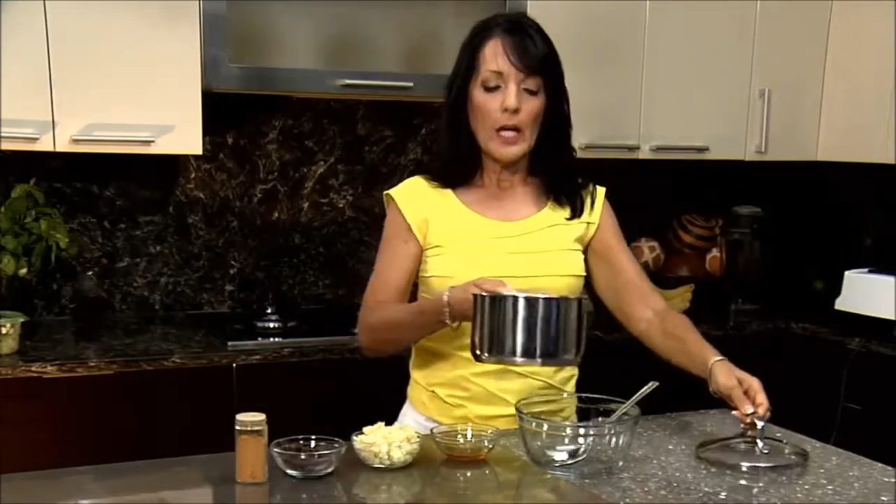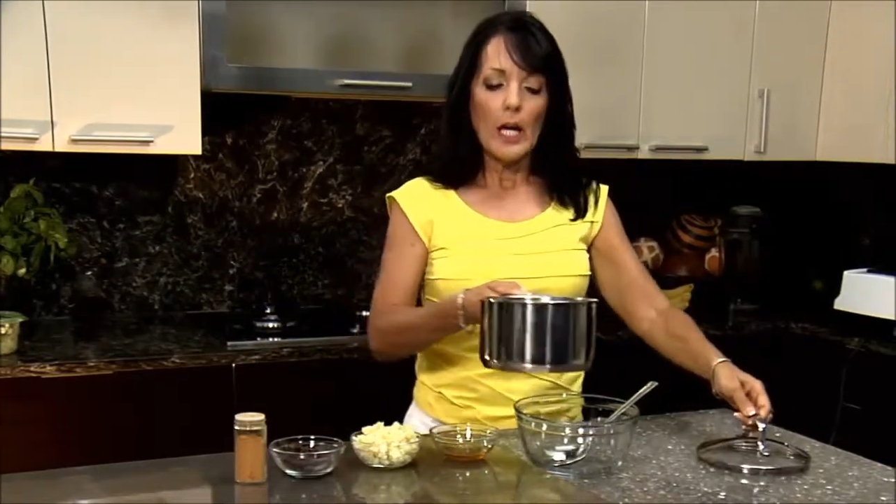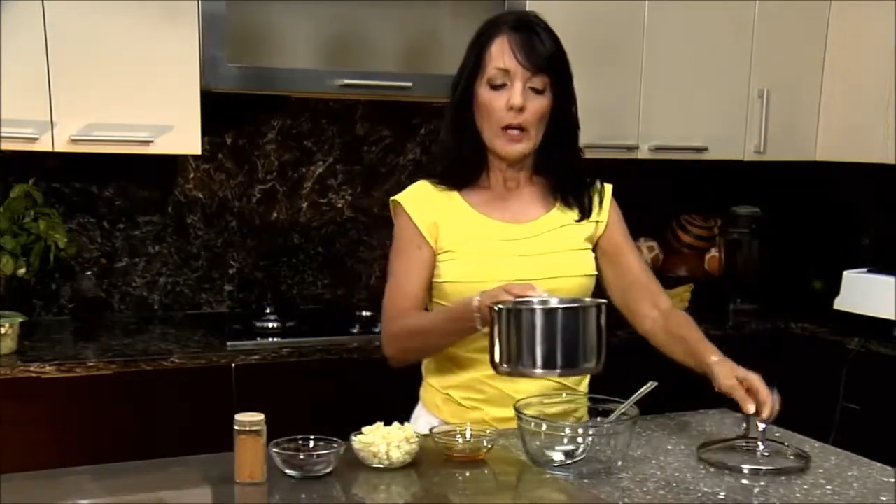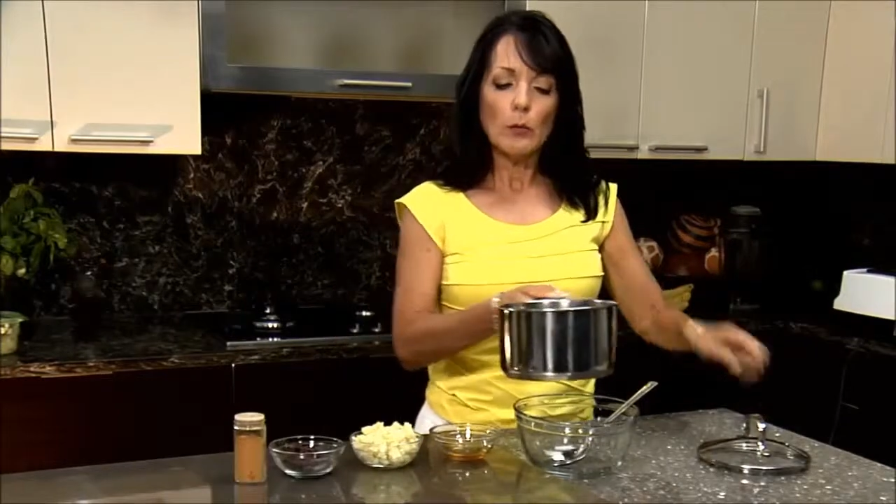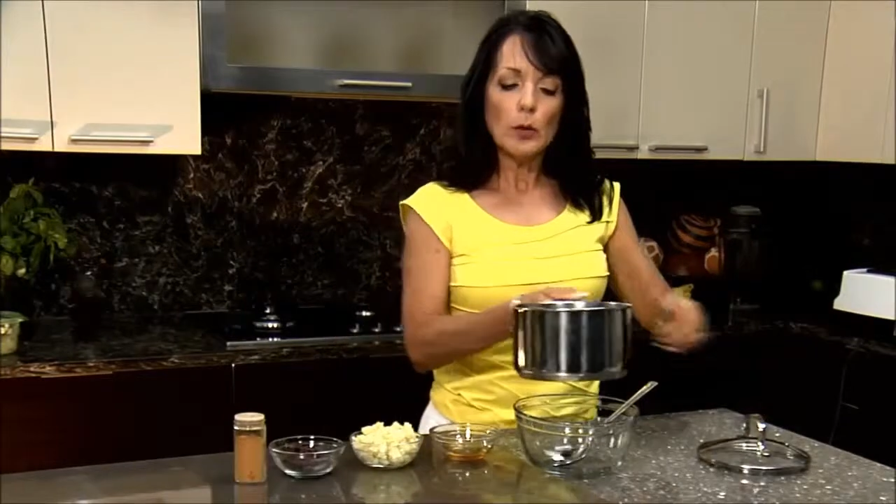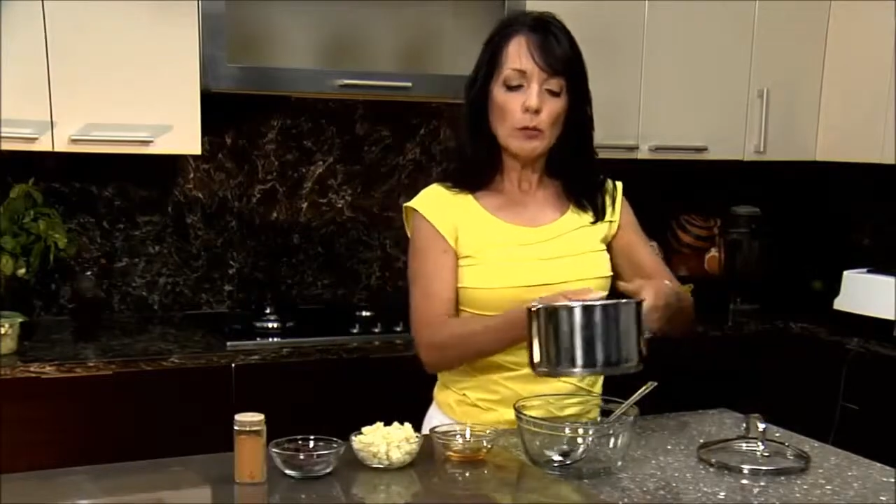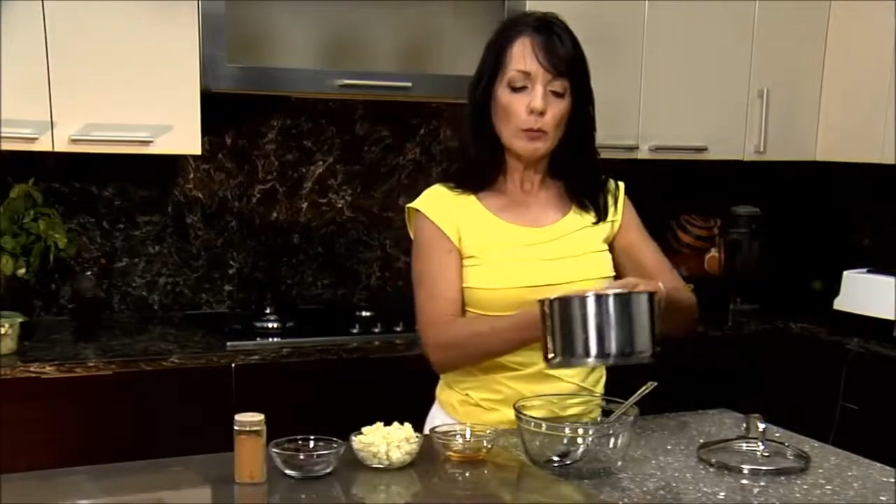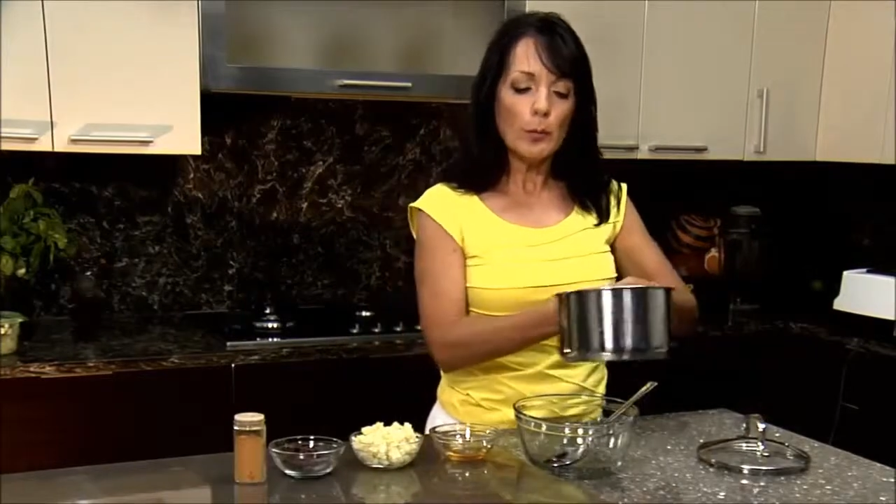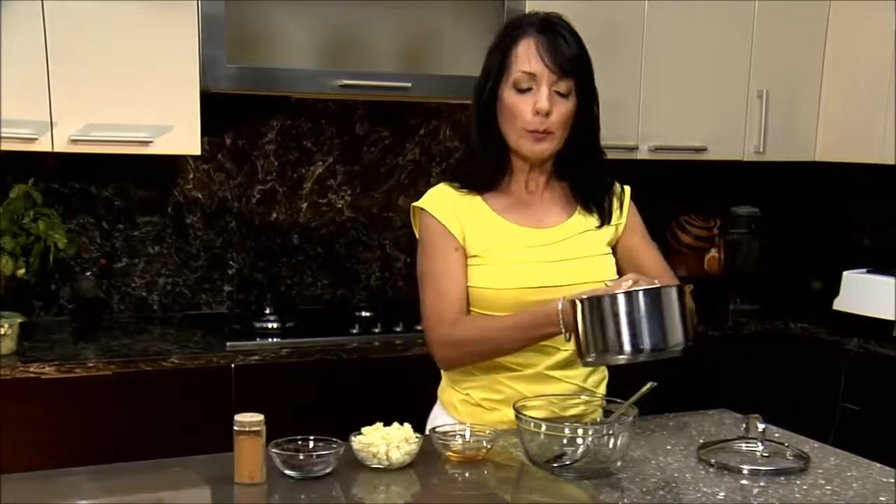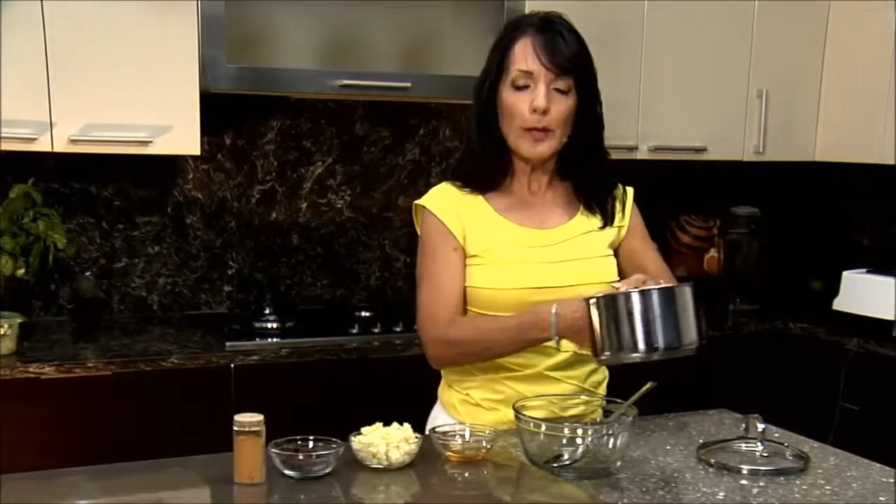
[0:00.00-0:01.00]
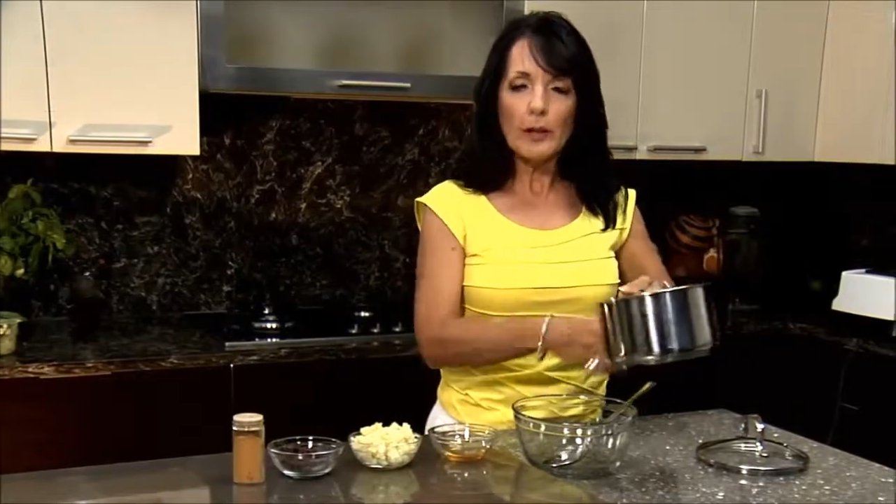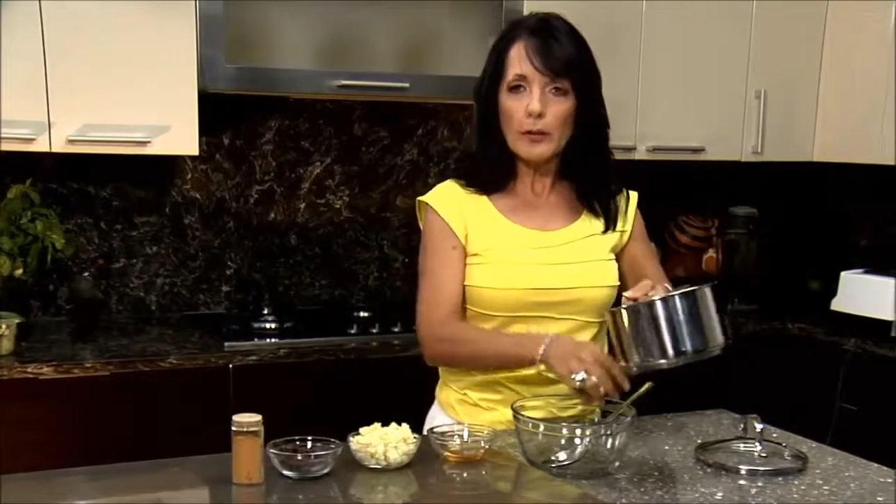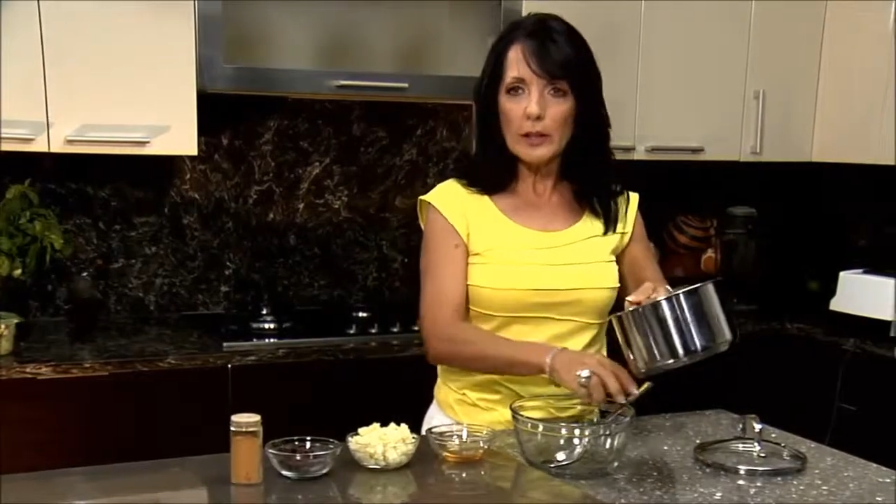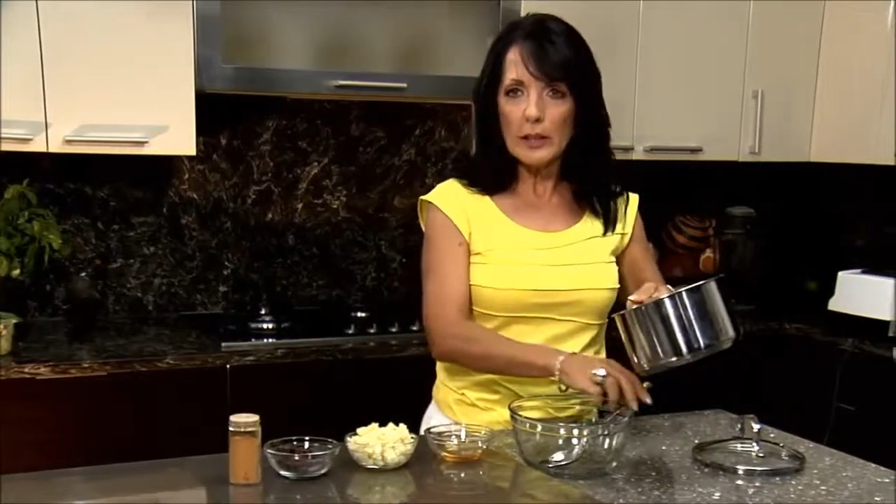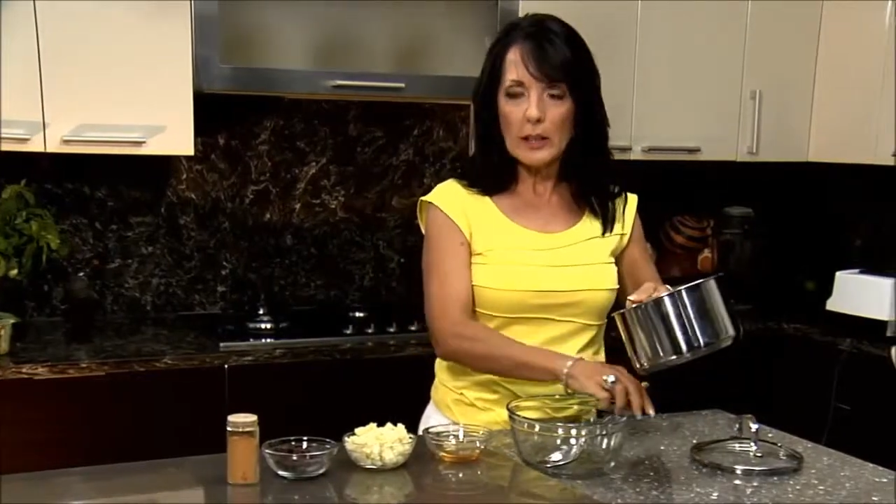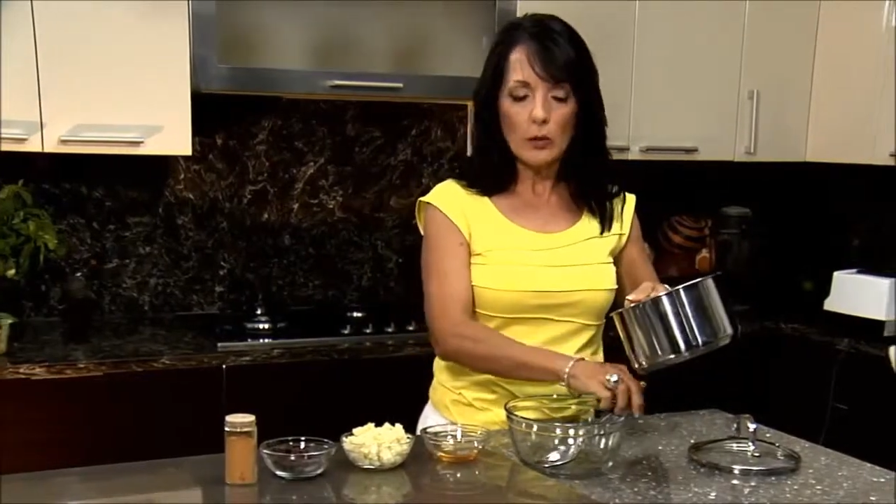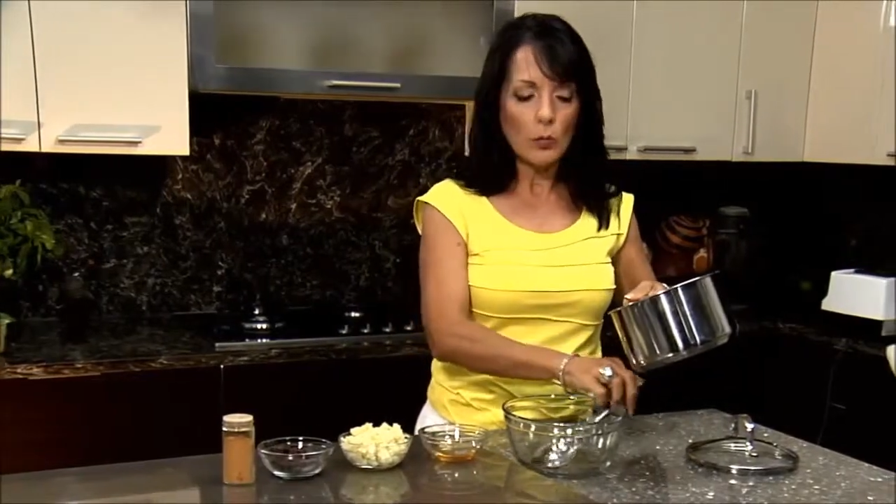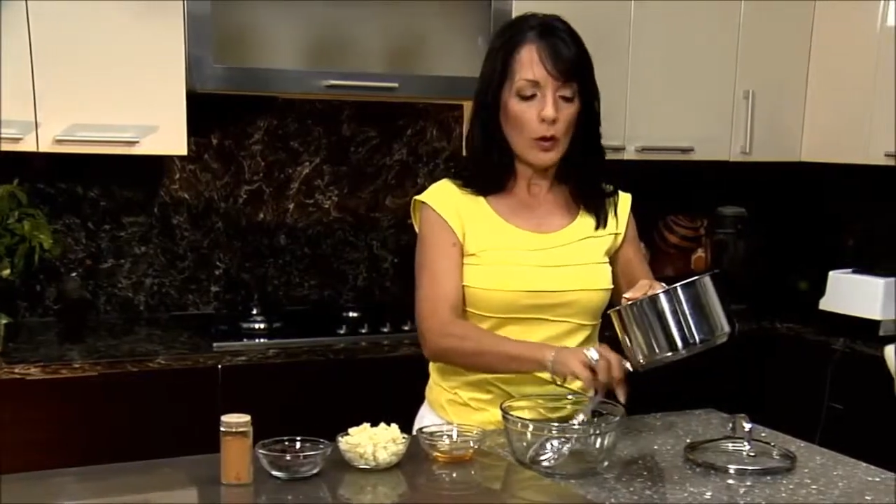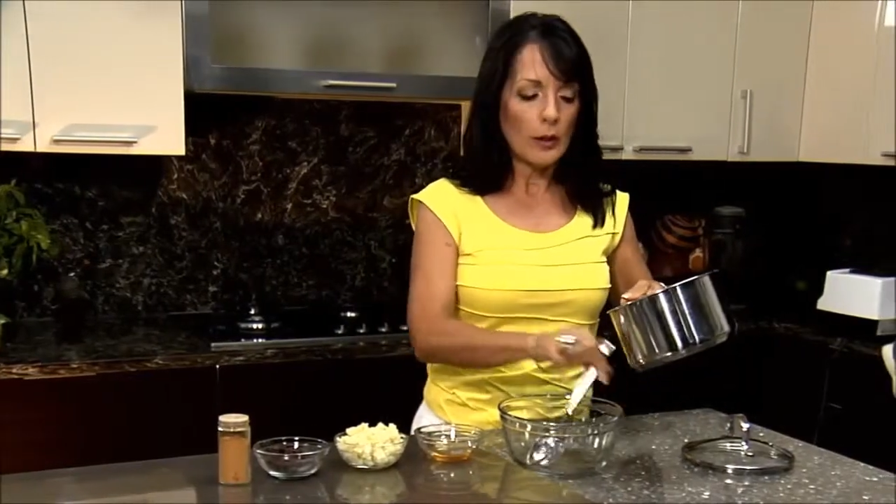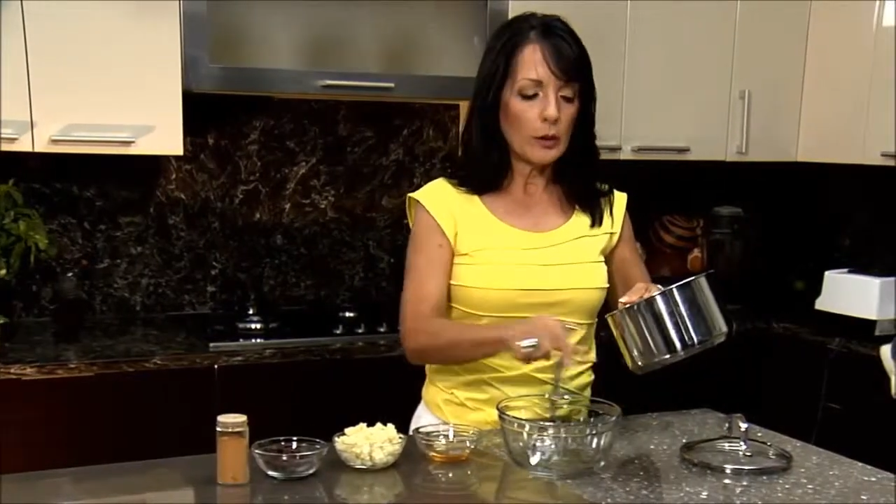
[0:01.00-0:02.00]
And when you prepare the
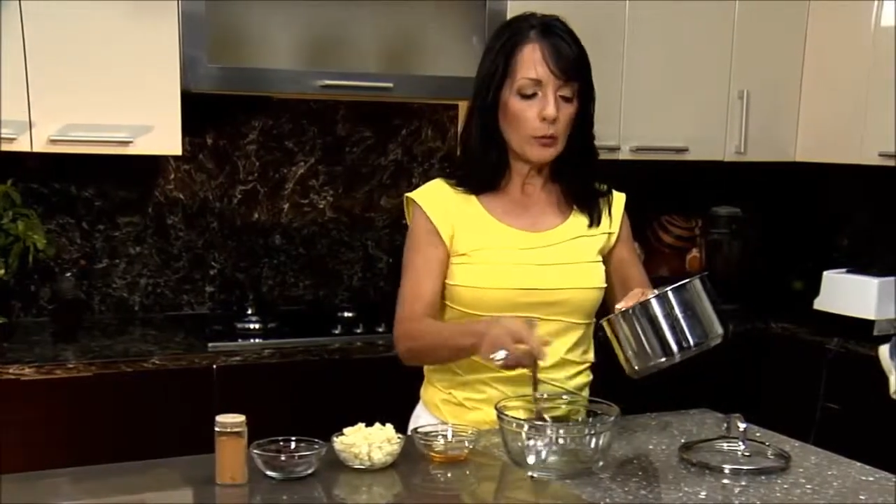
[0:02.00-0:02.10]
quinoa,